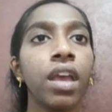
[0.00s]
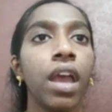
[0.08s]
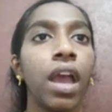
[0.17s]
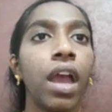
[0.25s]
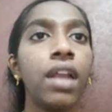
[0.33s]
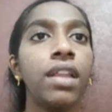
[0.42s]

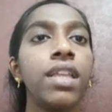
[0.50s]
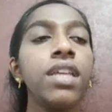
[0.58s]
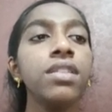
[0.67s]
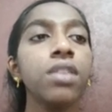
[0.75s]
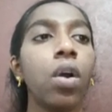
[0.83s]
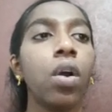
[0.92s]
And
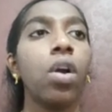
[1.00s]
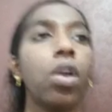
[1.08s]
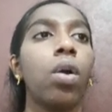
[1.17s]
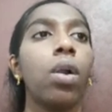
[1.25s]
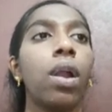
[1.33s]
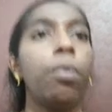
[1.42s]
these are
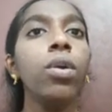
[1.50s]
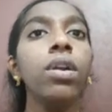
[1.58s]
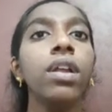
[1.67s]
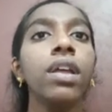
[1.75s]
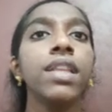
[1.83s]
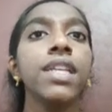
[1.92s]
all about
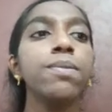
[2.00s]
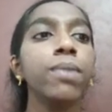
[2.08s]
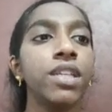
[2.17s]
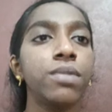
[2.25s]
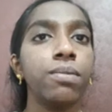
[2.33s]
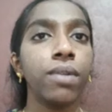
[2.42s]
the
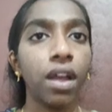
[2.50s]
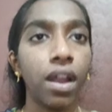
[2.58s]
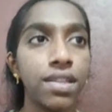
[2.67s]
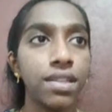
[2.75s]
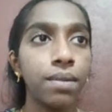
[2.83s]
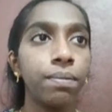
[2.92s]
speech
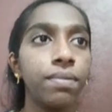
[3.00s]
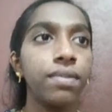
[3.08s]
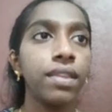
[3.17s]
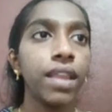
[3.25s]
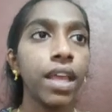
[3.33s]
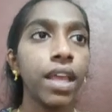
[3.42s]
mechanism.
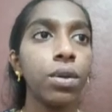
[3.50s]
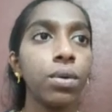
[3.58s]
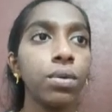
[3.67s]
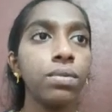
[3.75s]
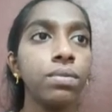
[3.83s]
Thank you.